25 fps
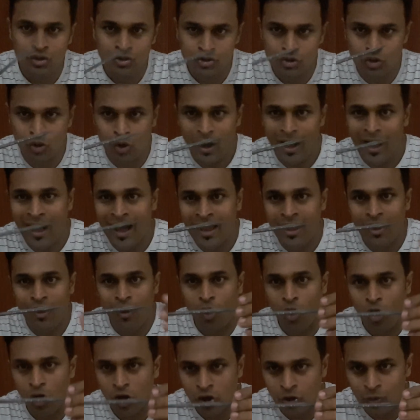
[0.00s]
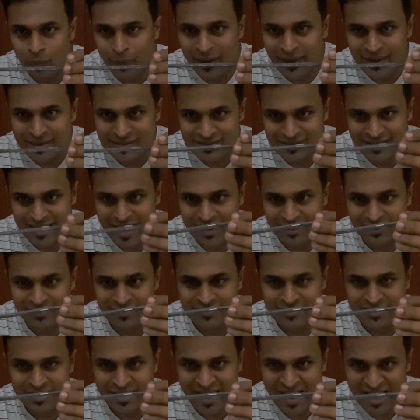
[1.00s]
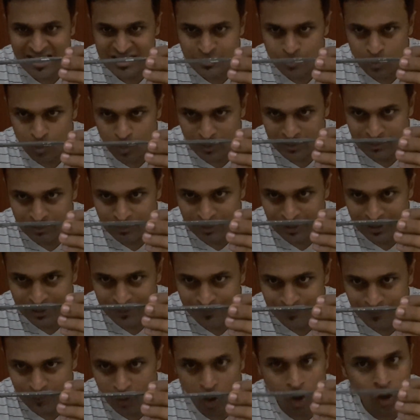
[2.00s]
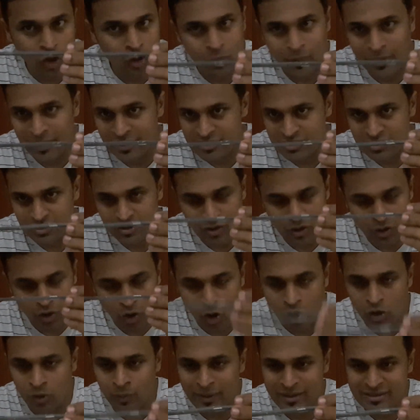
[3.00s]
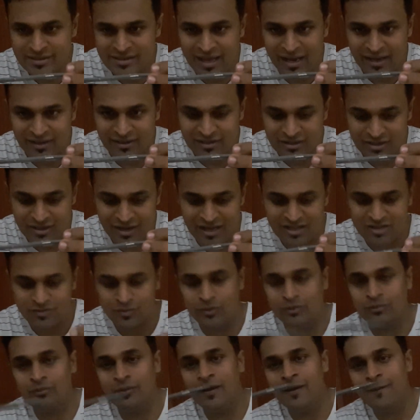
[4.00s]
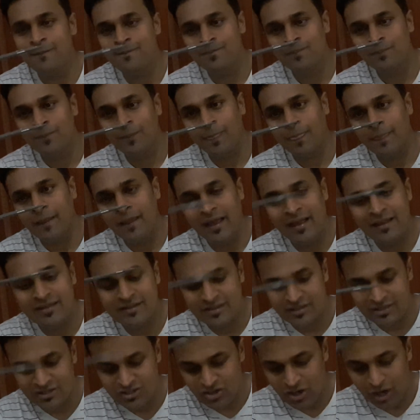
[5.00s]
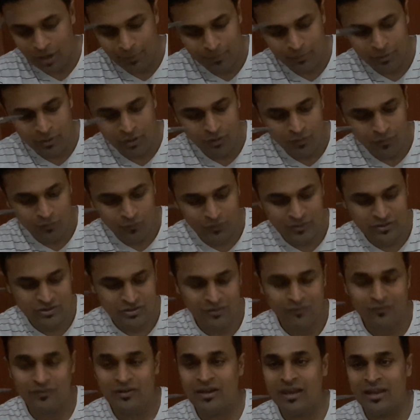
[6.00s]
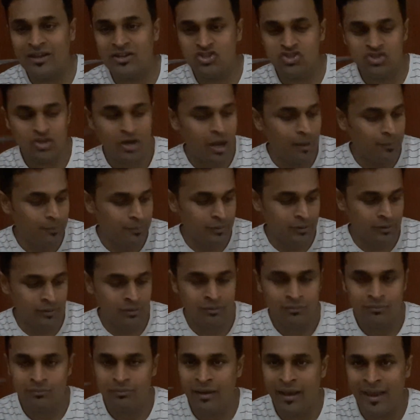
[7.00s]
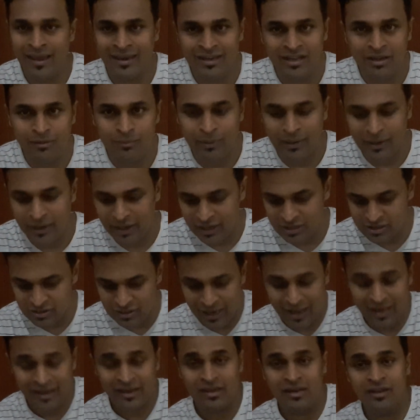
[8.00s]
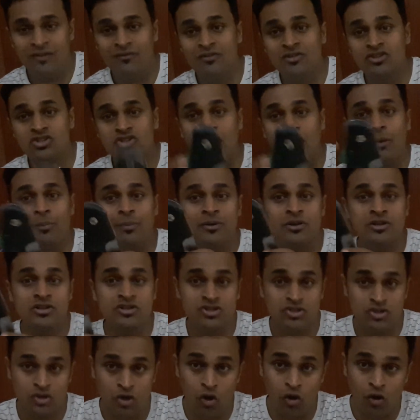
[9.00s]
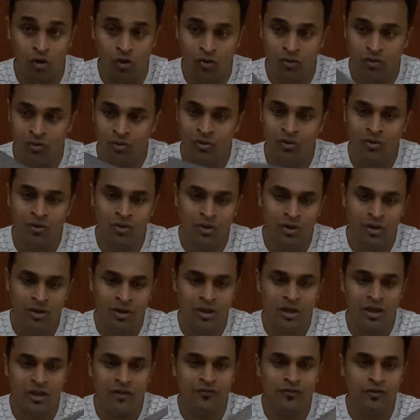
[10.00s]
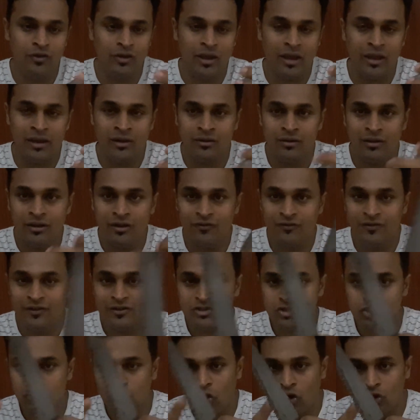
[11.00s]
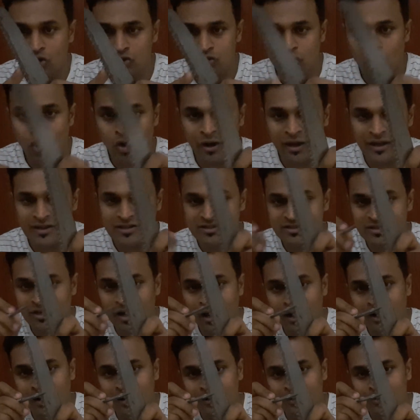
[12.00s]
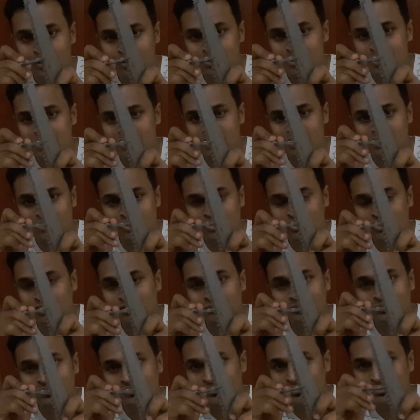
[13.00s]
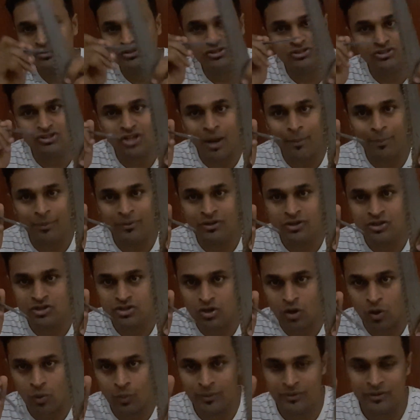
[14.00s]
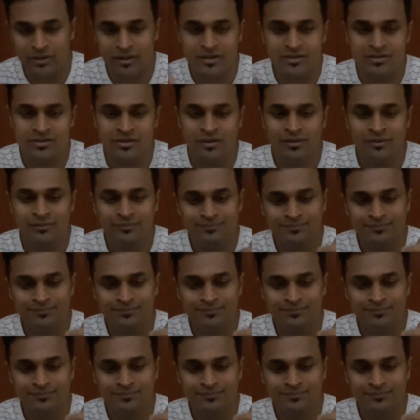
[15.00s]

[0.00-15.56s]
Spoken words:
So I always carry this rasp with me. Always carry this rasp with me. It's a sharpener which we can sharpen any blades. I can even sharpen a saw. If the saw gets dull, you just sharpen the saw with this.